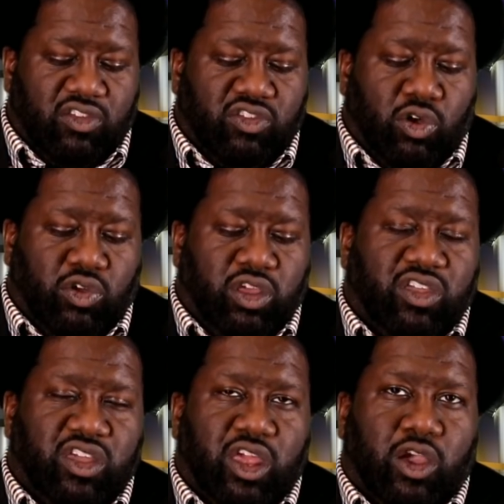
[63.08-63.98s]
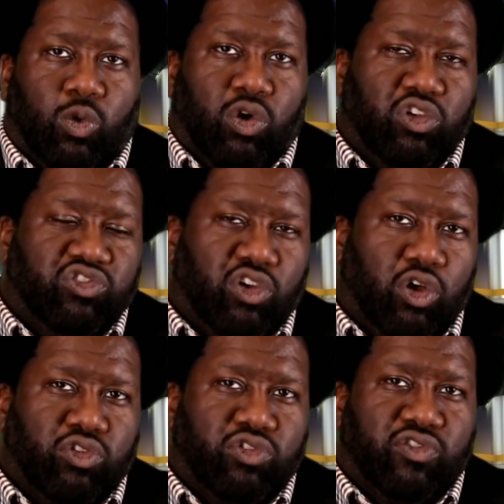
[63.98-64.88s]
So they said that Quawan
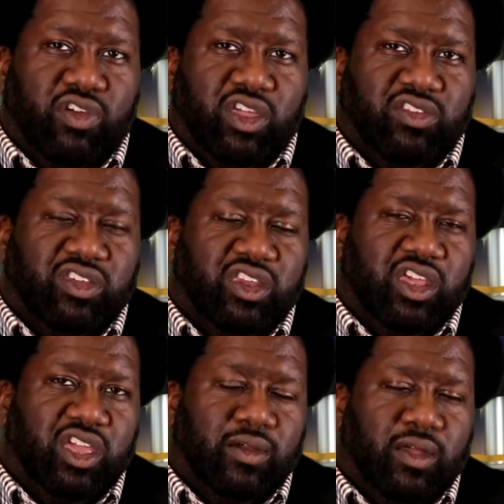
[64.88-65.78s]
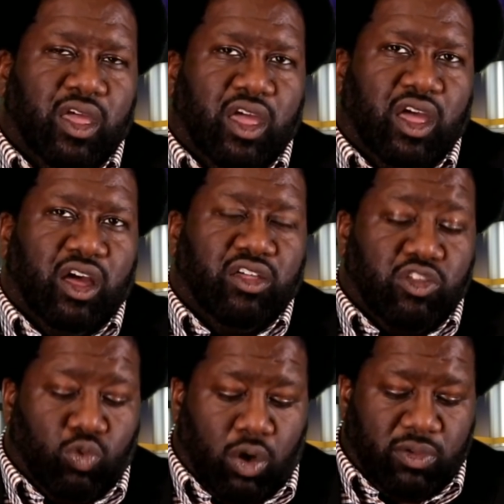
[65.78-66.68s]
Charles was visiting
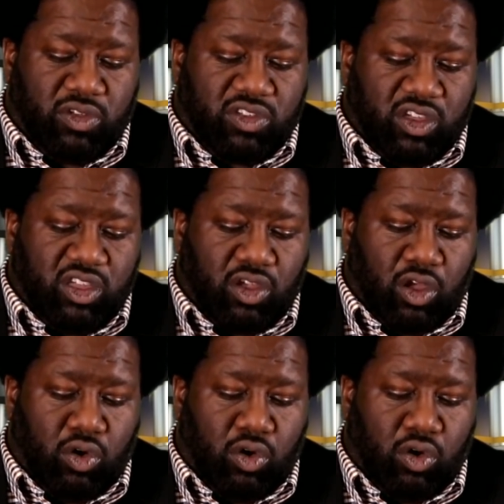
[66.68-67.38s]
this woman's son's